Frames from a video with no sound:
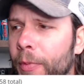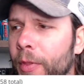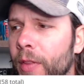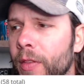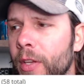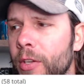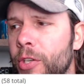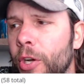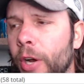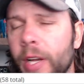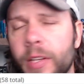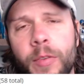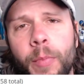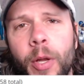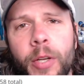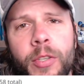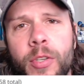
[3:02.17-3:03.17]
that this year has
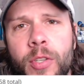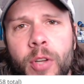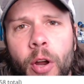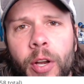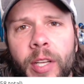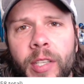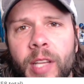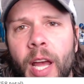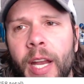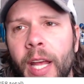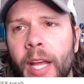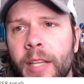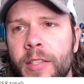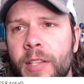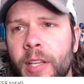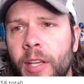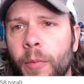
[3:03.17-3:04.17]
a bunch of starting tight
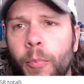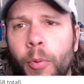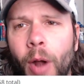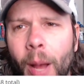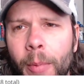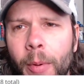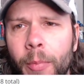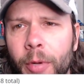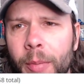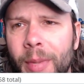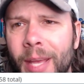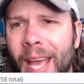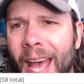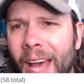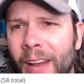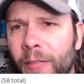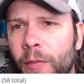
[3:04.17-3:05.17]
ends that could probably be
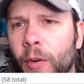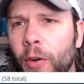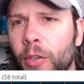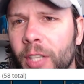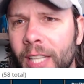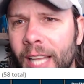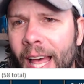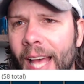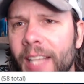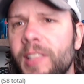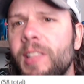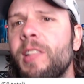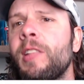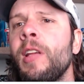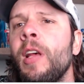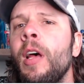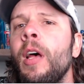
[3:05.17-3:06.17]
had for less.